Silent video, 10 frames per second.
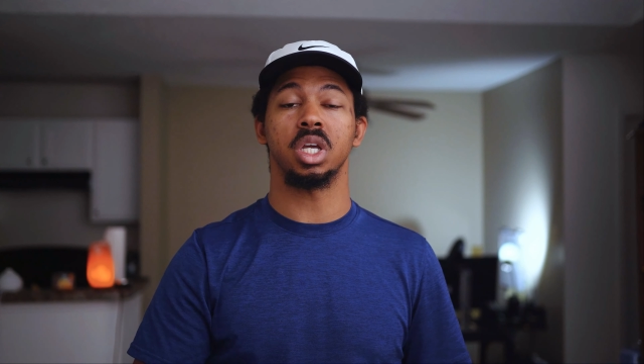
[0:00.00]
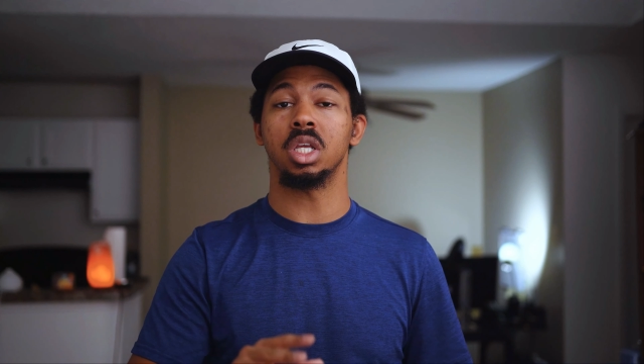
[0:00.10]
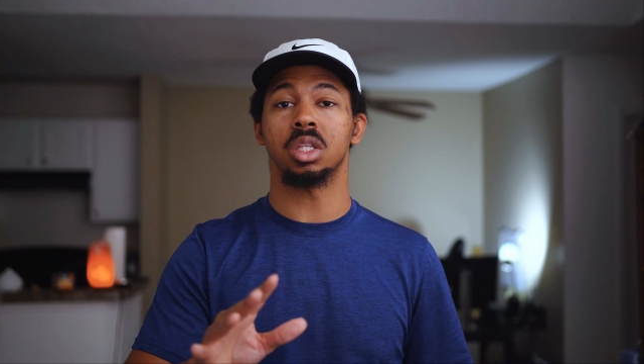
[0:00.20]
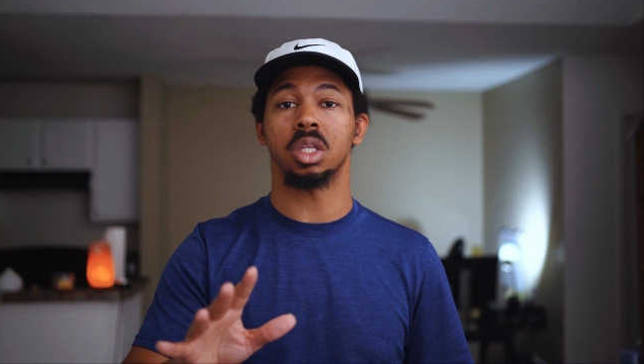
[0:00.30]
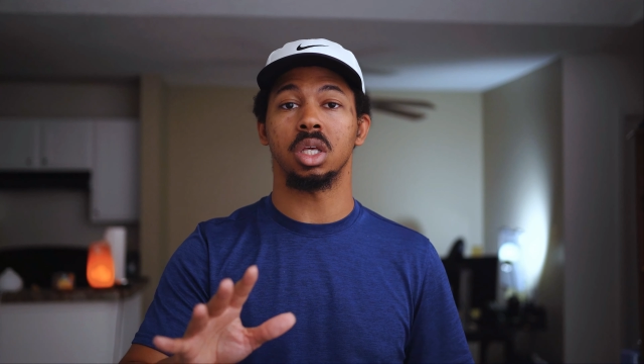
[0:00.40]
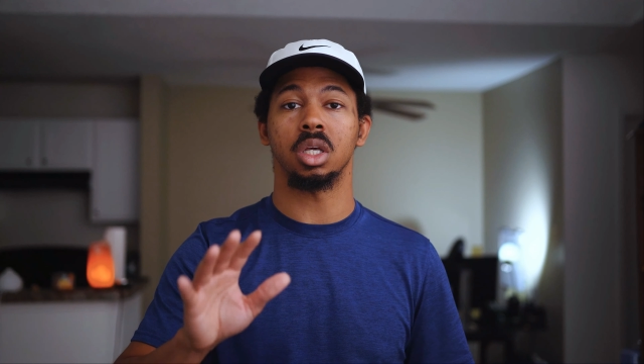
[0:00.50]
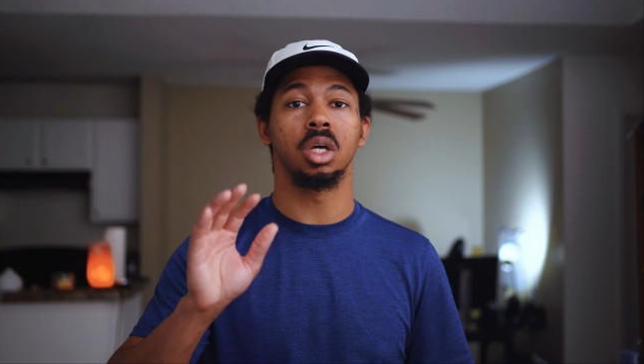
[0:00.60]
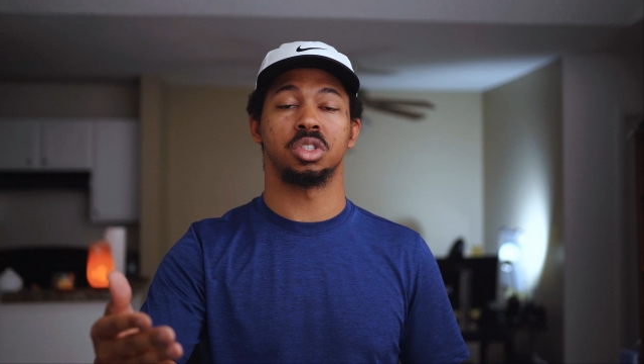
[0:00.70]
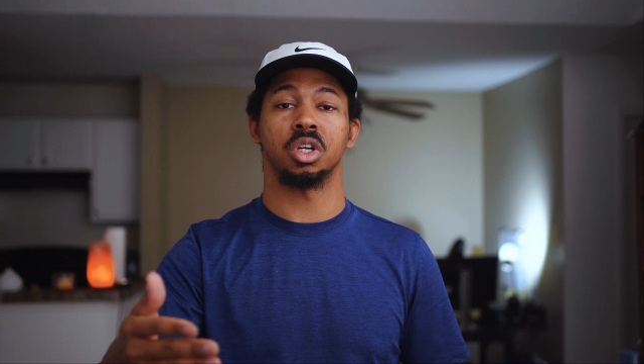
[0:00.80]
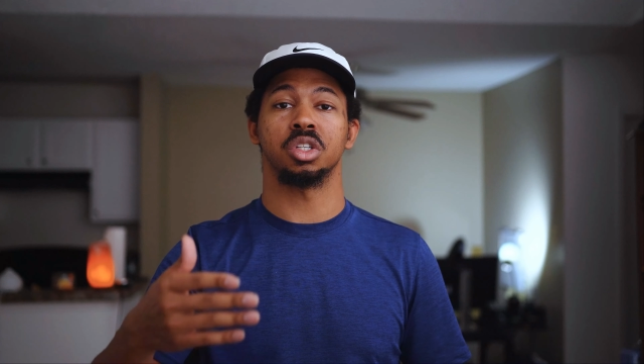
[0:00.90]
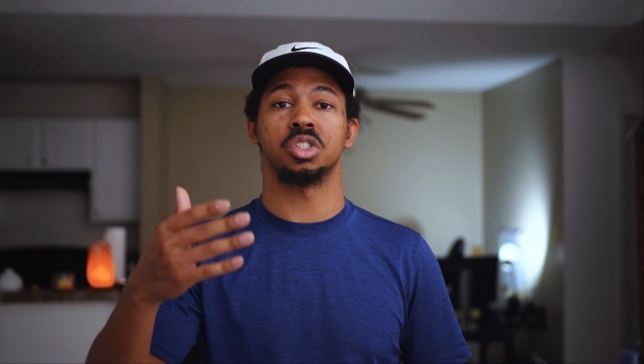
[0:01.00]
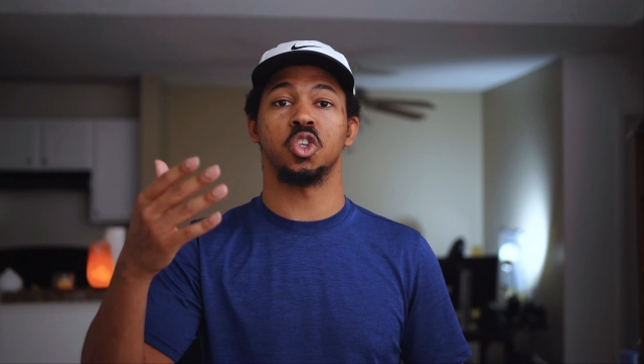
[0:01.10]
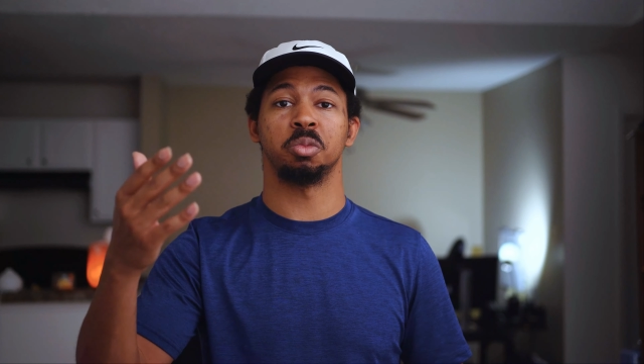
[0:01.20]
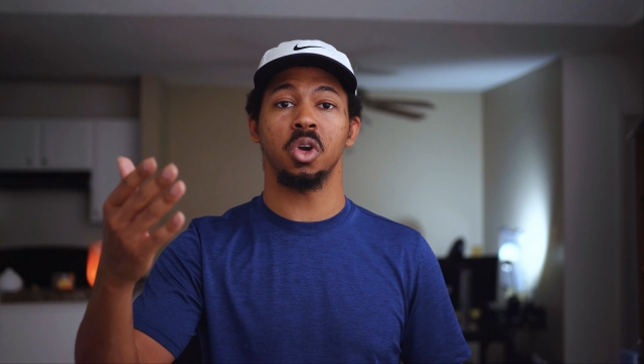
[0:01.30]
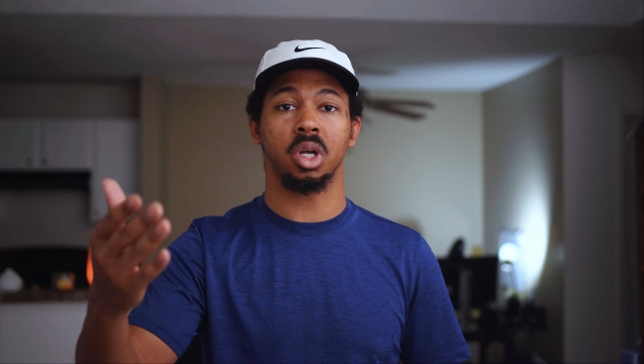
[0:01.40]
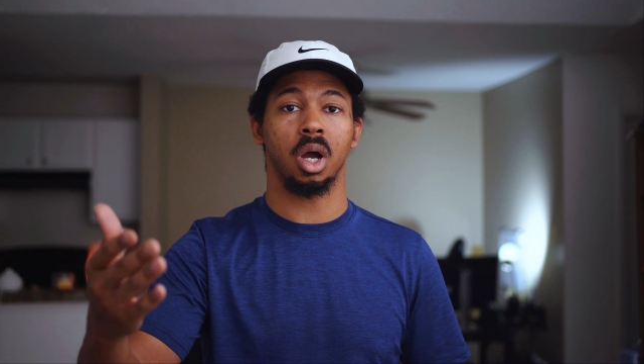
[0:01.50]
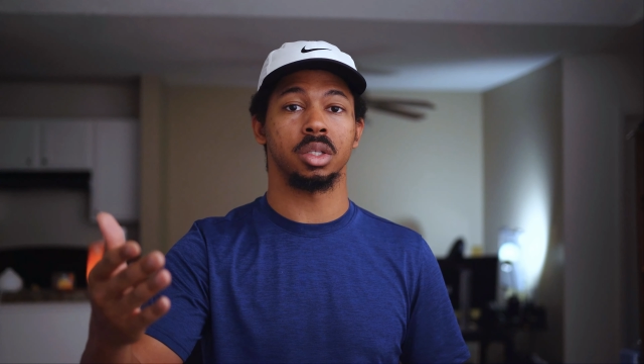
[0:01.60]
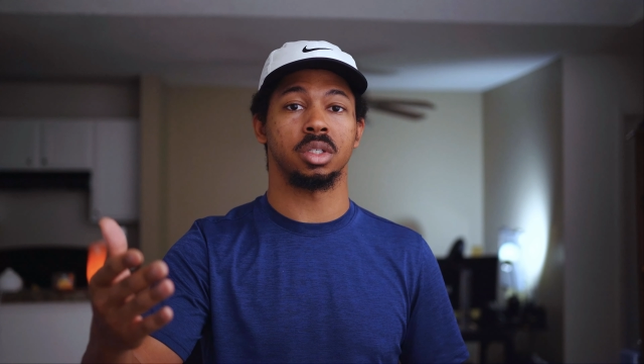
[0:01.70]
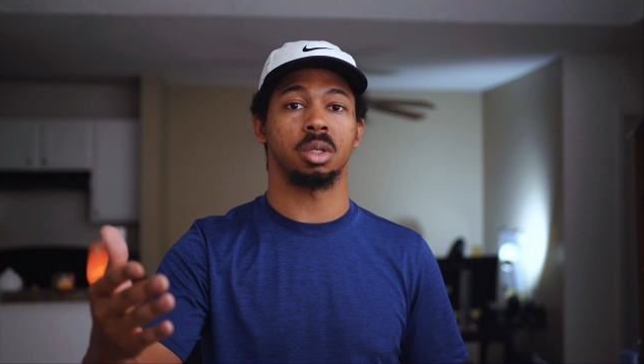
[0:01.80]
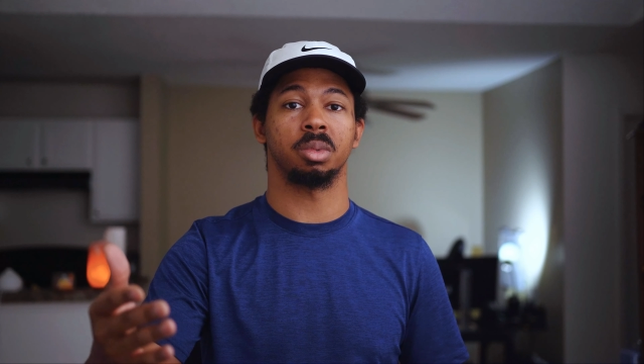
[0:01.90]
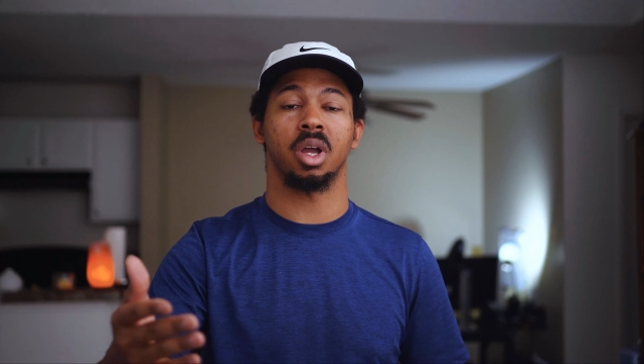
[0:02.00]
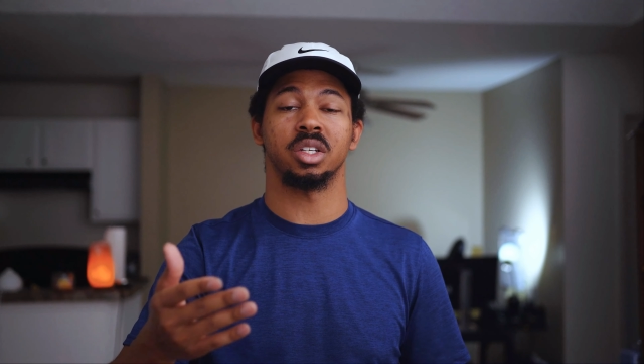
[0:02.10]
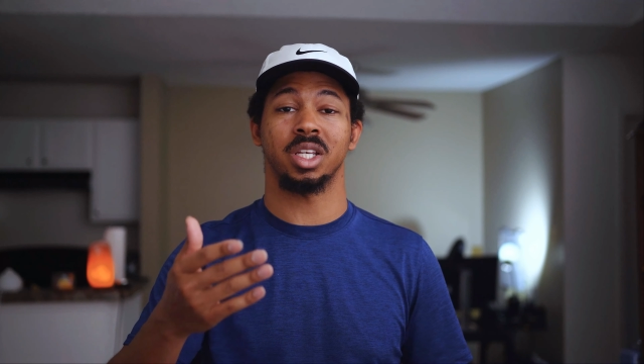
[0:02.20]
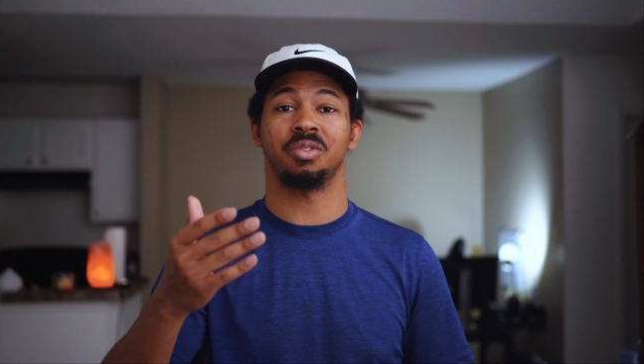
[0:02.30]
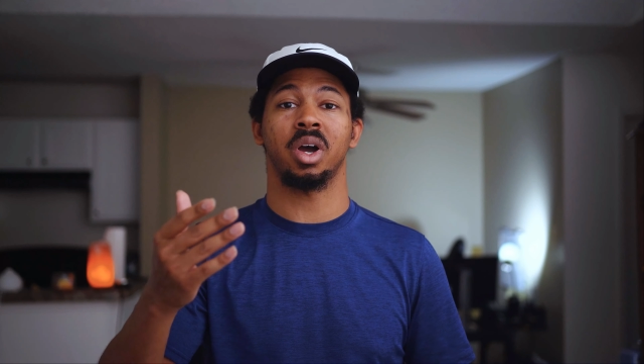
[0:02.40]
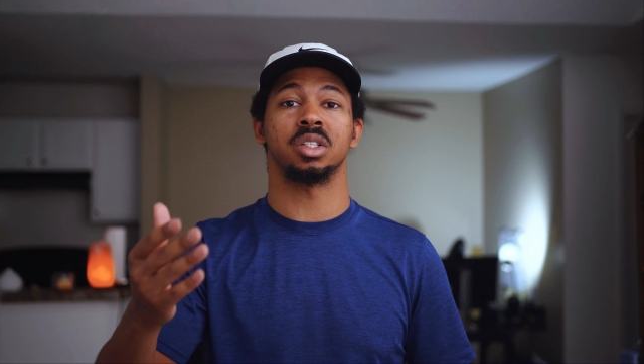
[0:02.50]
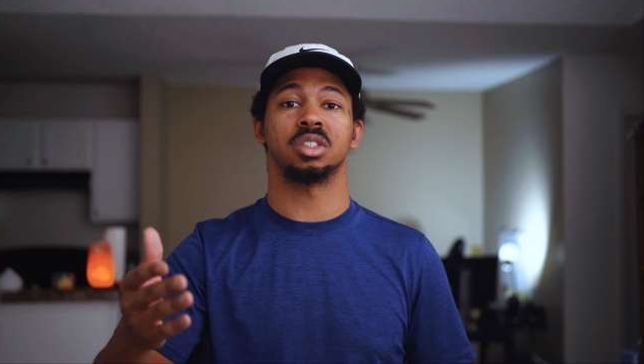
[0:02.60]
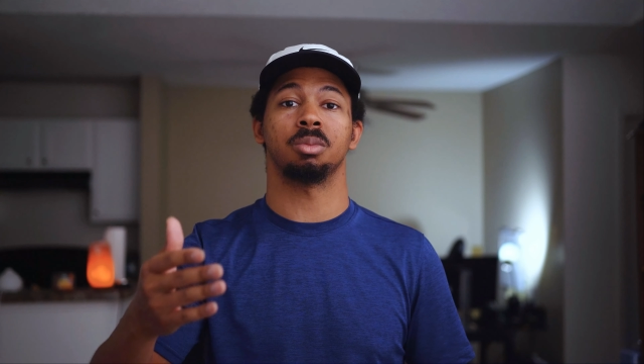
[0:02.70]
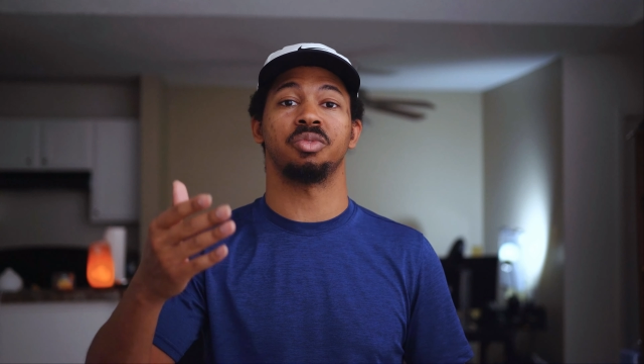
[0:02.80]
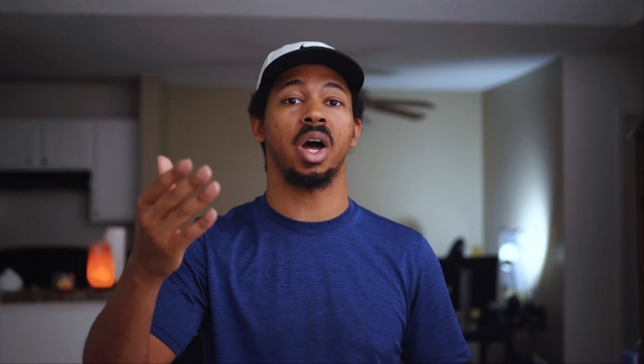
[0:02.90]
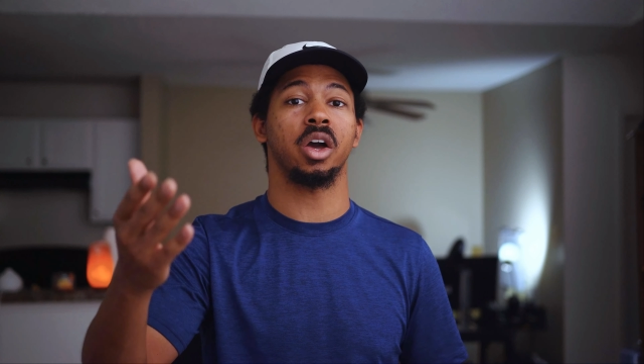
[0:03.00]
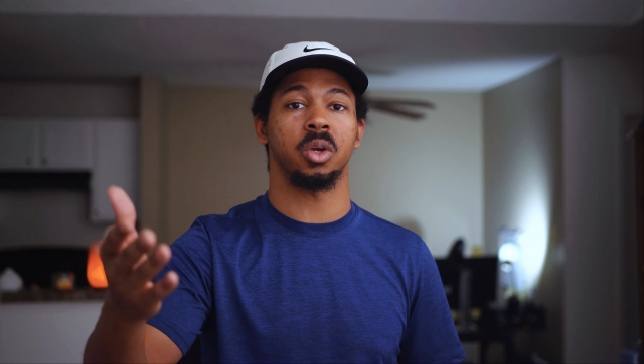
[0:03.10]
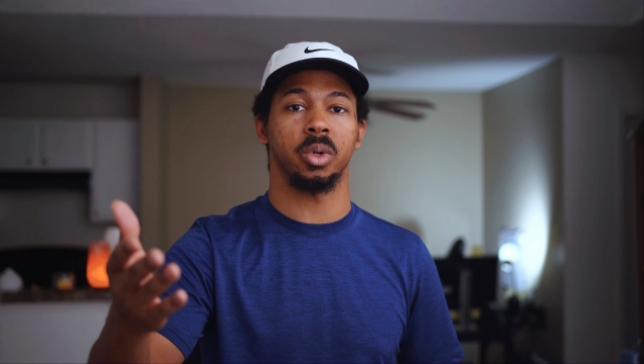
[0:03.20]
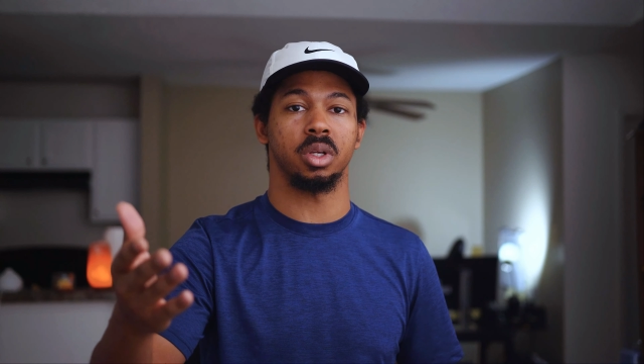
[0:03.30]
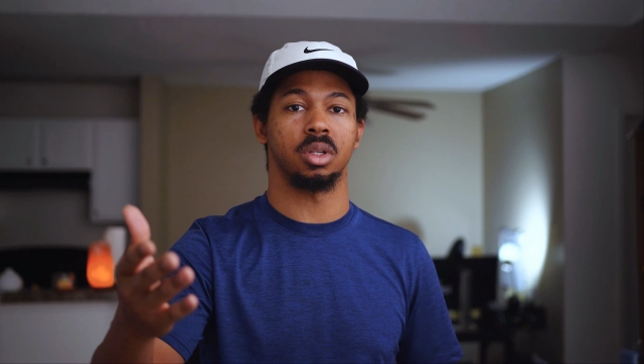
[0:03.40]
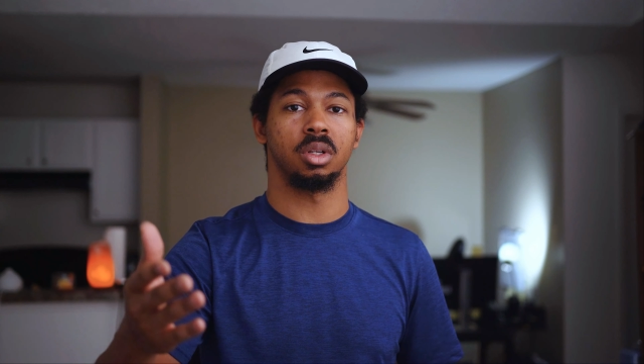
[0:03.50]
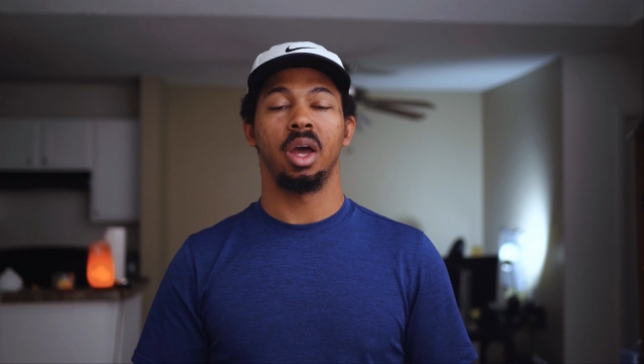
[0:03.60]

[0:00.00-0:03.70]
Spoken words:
anything to consume your content because they find some value in it.